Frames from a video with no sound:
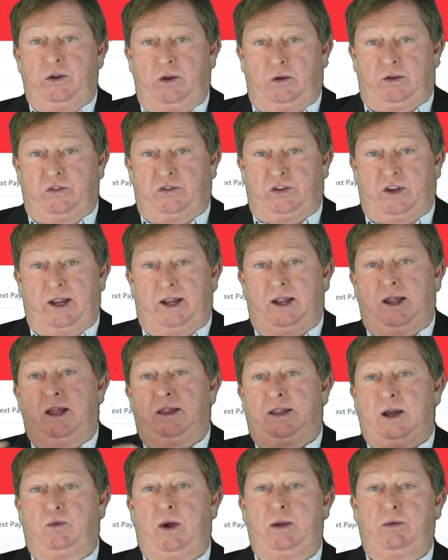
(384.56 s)
you can
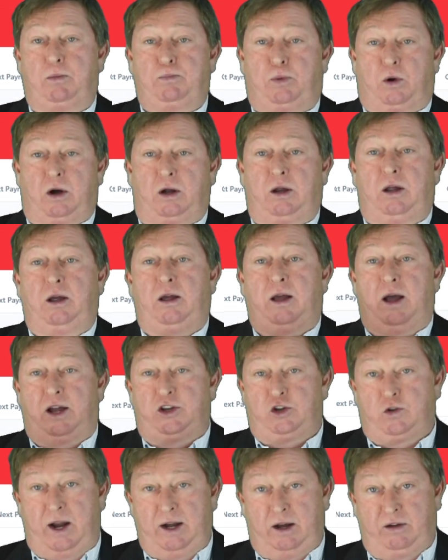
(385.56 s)
see that we will book
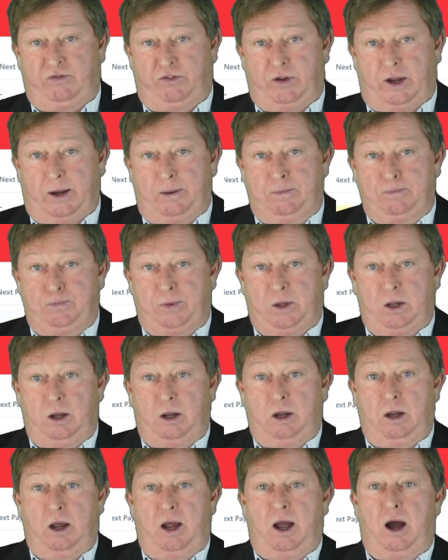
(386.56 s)
a training fee.
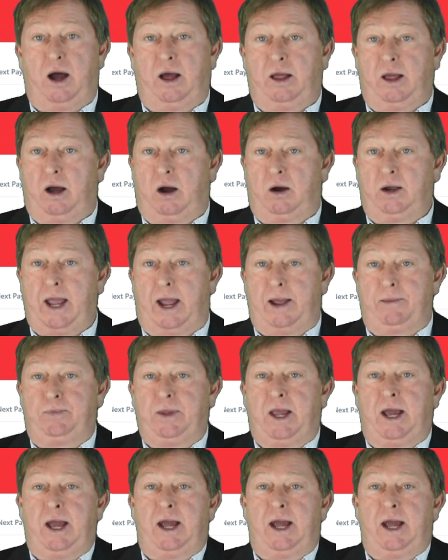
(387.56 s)
Okay,